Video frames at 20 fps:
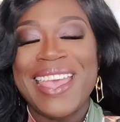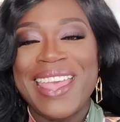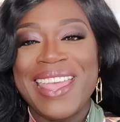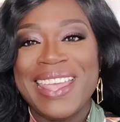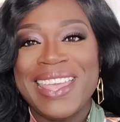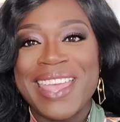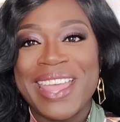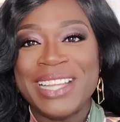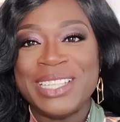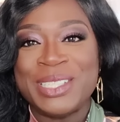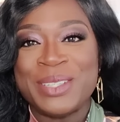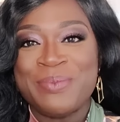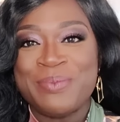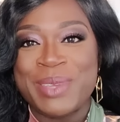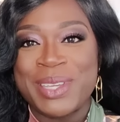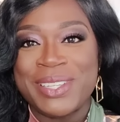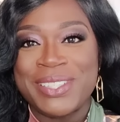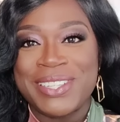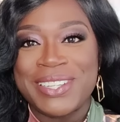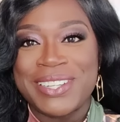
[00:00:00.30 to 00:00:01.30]
Hey, Kingdom
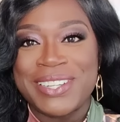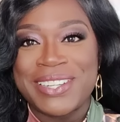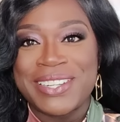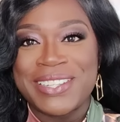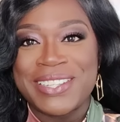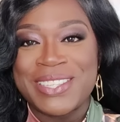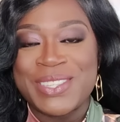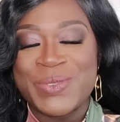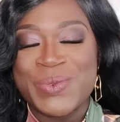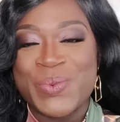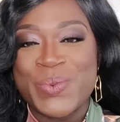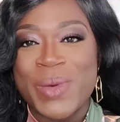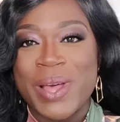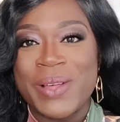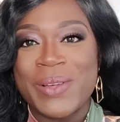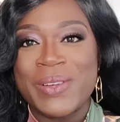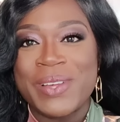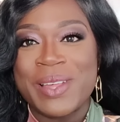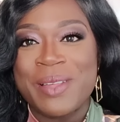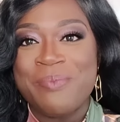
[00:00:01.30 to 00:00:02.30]
Builders,
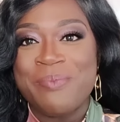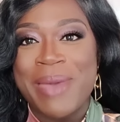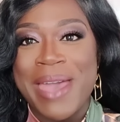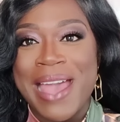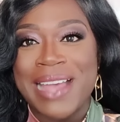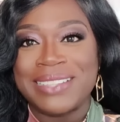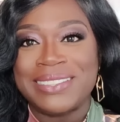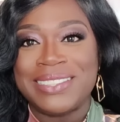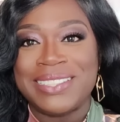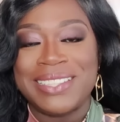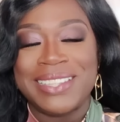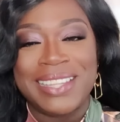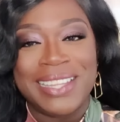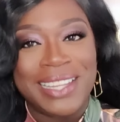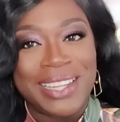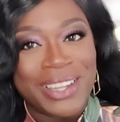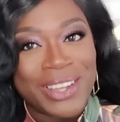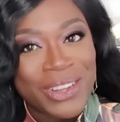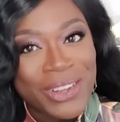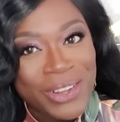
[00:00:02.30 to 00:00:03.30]
welcome back to
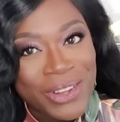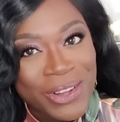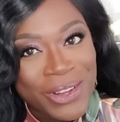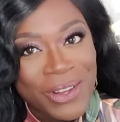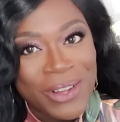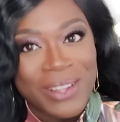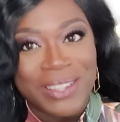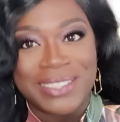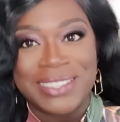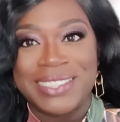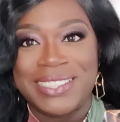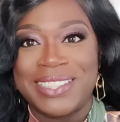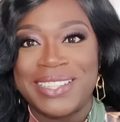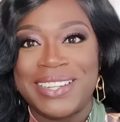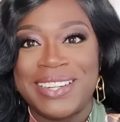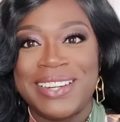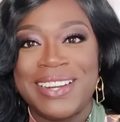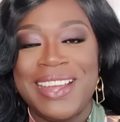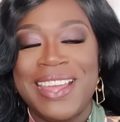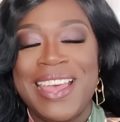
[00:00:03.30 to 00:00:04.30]
the
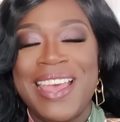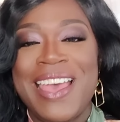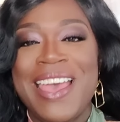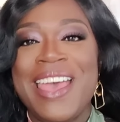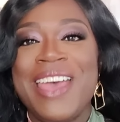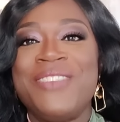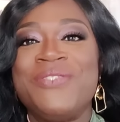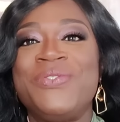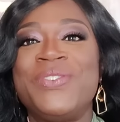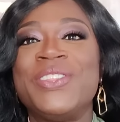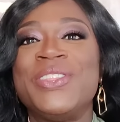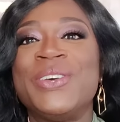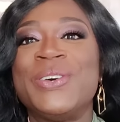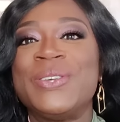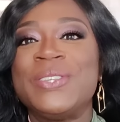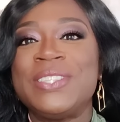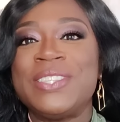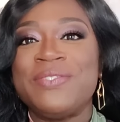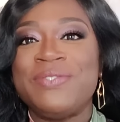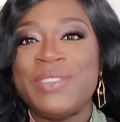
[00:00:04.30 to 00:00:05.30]
altar. And for
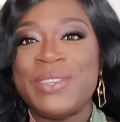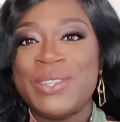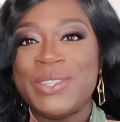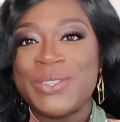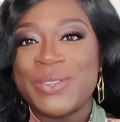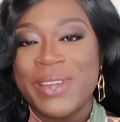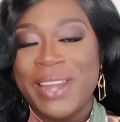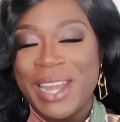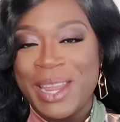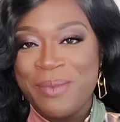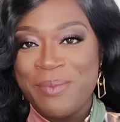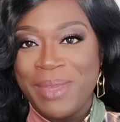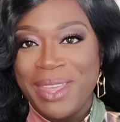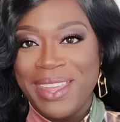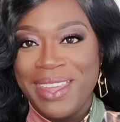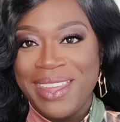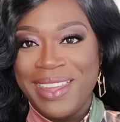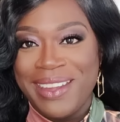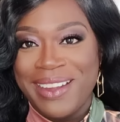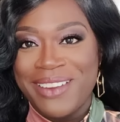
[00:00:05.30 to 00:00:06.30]
those of you joining
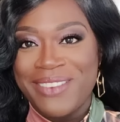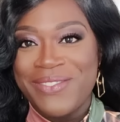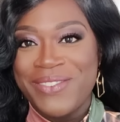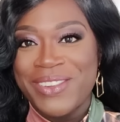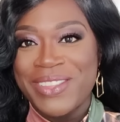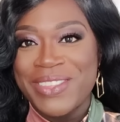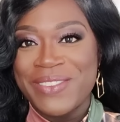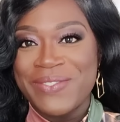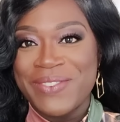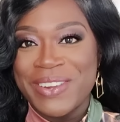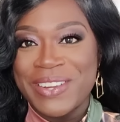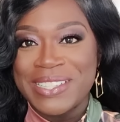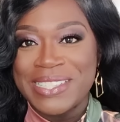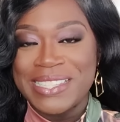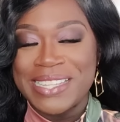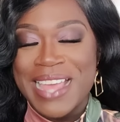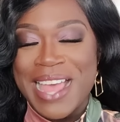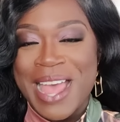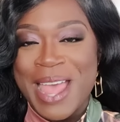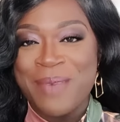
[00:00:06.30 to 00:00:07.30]
me here for the
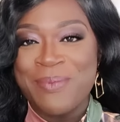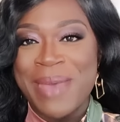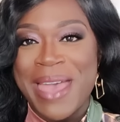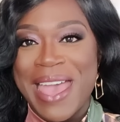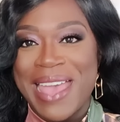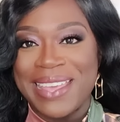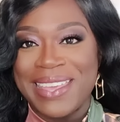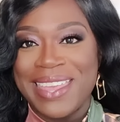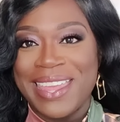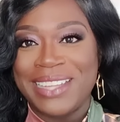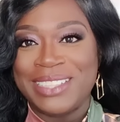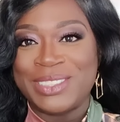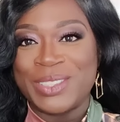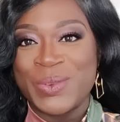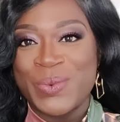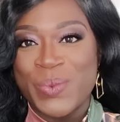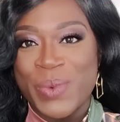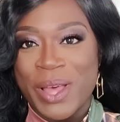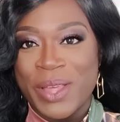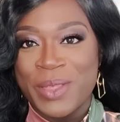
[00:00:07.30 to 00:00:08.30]
first time at
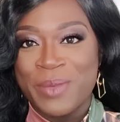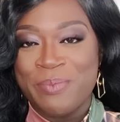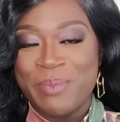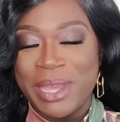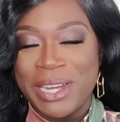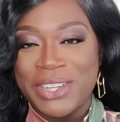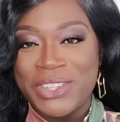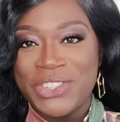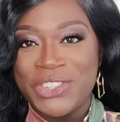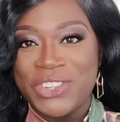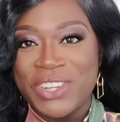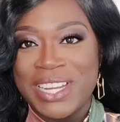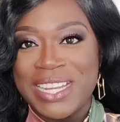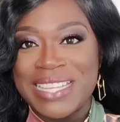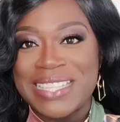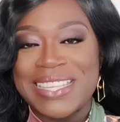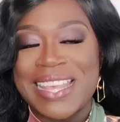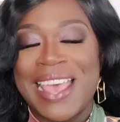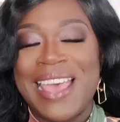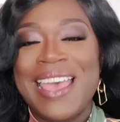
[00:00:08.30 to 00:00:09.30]
Kingdom Wealth
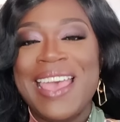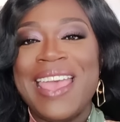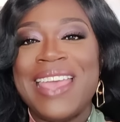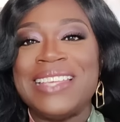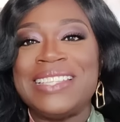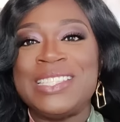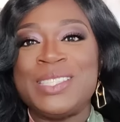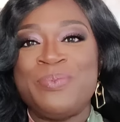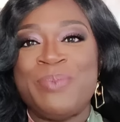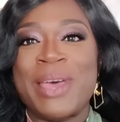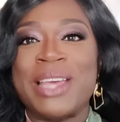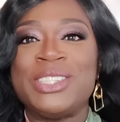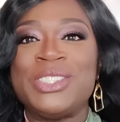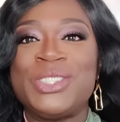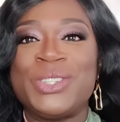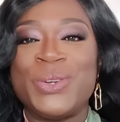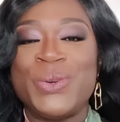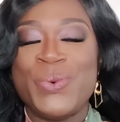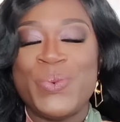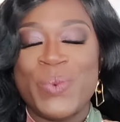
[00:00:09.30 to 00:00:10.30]
Ministries, a
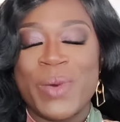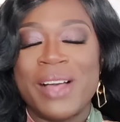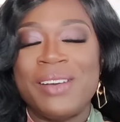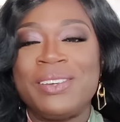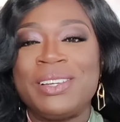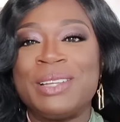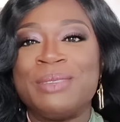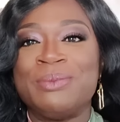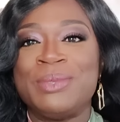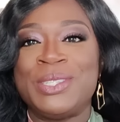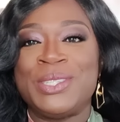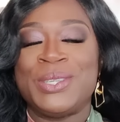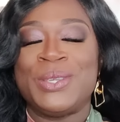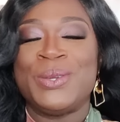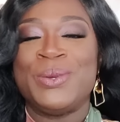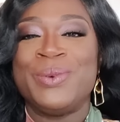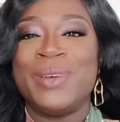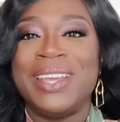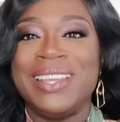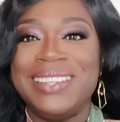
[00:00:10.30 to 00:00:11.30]
special welcome
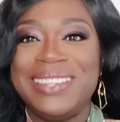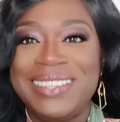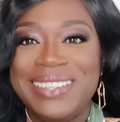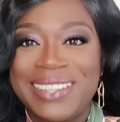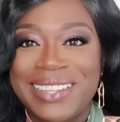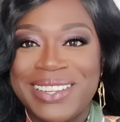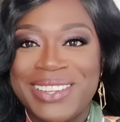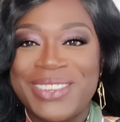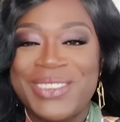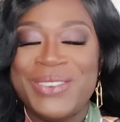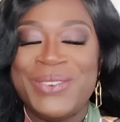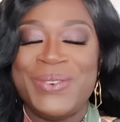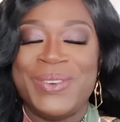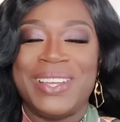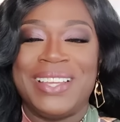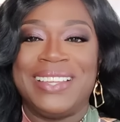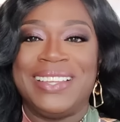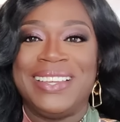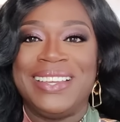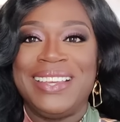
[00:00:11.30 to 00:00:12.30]
to
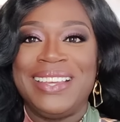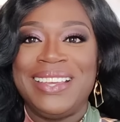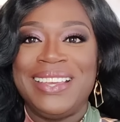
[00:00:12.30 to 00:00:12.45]
you.